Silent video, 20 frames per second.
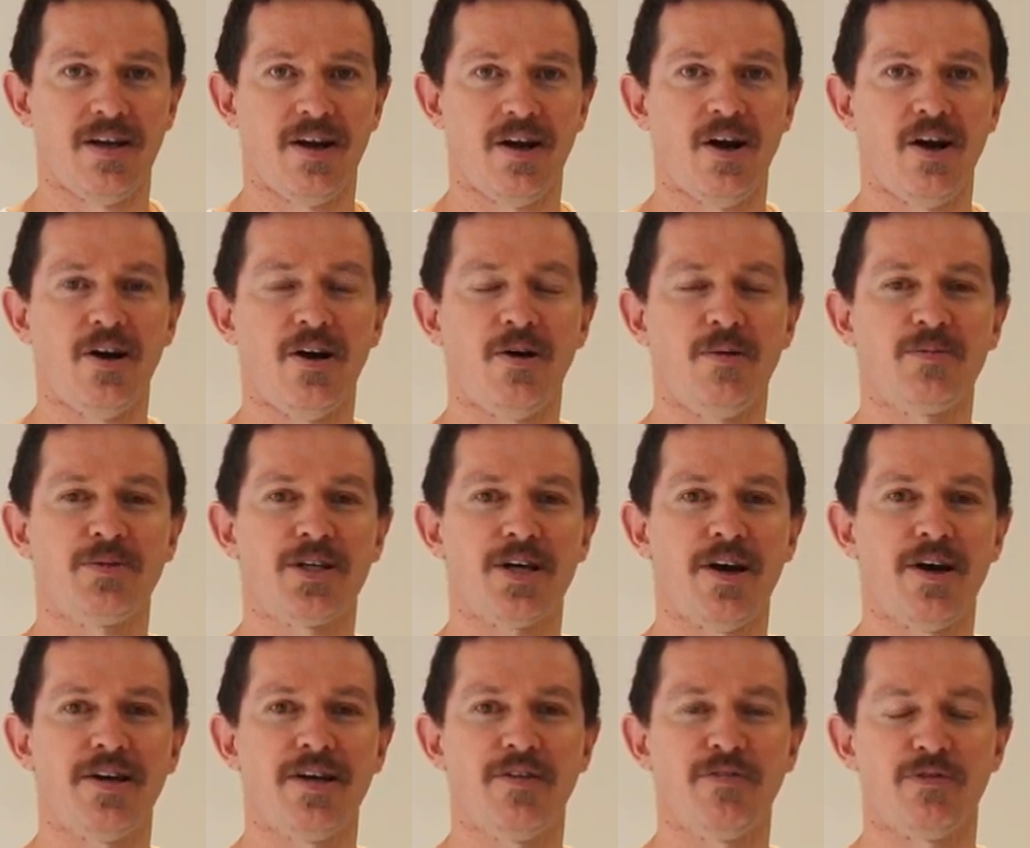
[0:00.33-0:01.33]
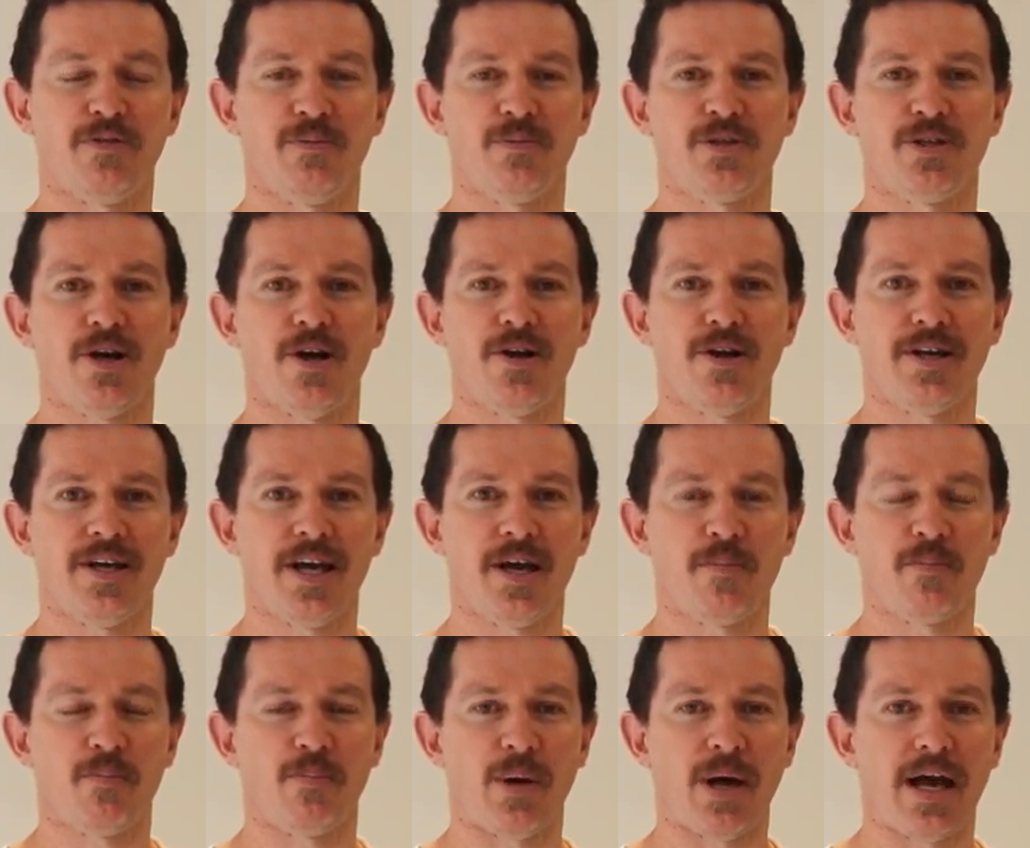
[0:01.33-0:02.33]
Hi, I'm Tony from Tony
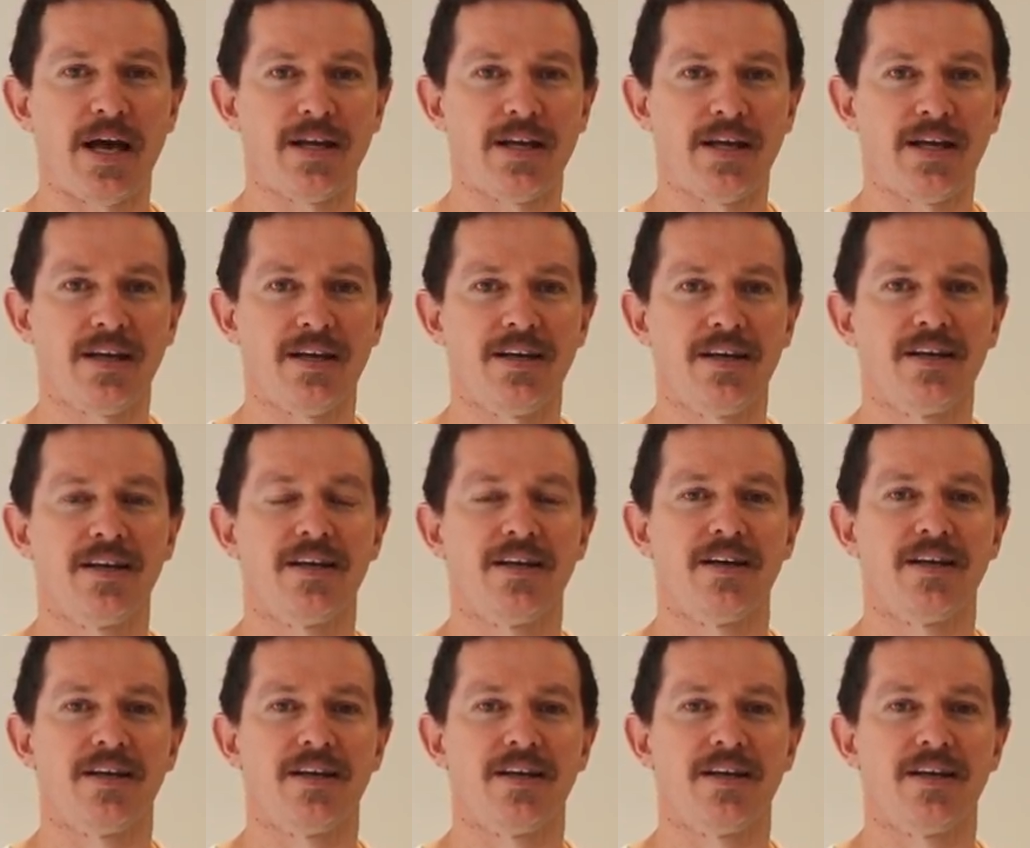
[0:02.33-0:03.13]
M Painting.